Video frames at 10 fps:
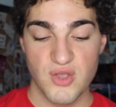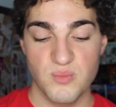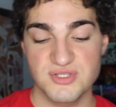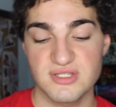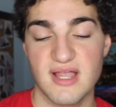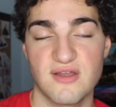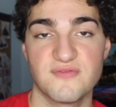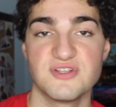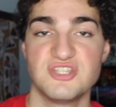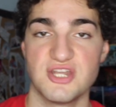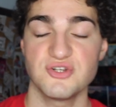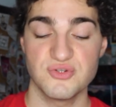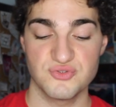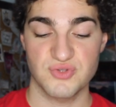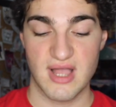which allowed for
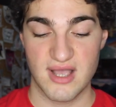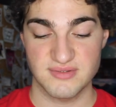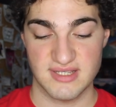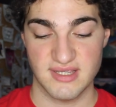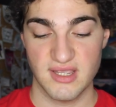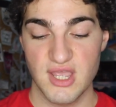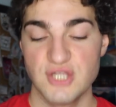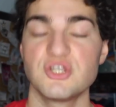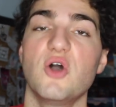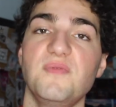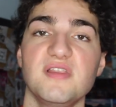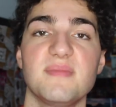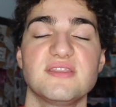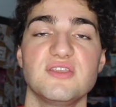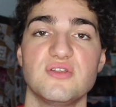gender-neutral housing to hopefully
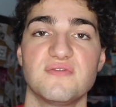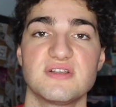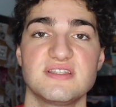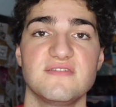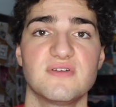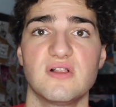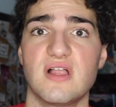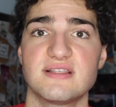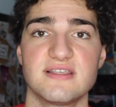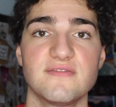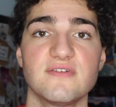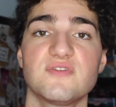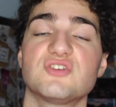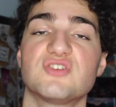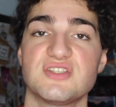make the university feel a lot safer
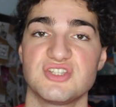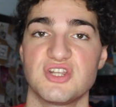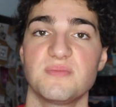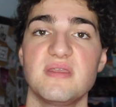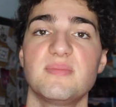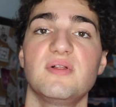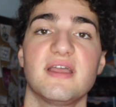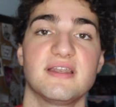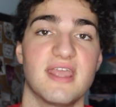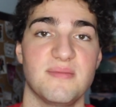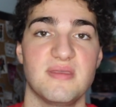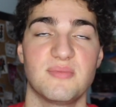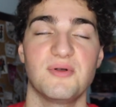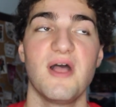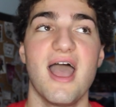for transgender people and gay
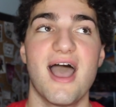people.